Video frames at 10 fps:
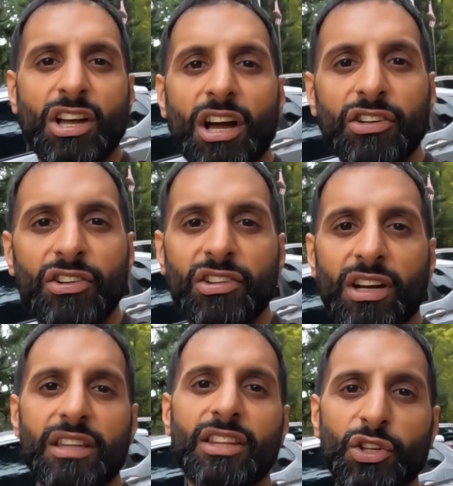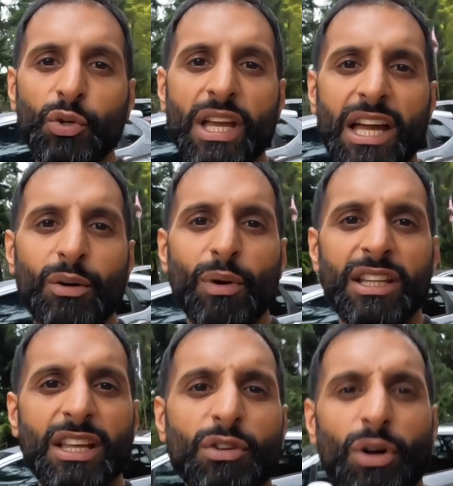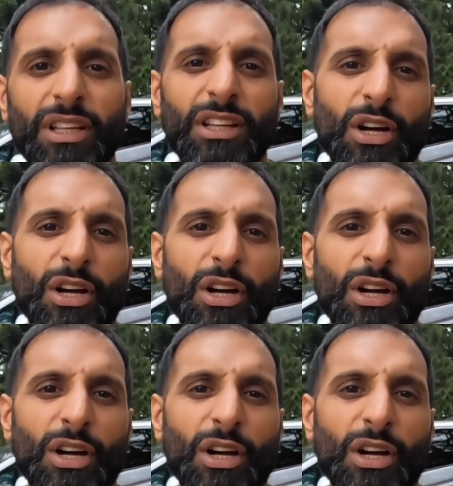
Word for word: the countryside of the U K, where they've got, you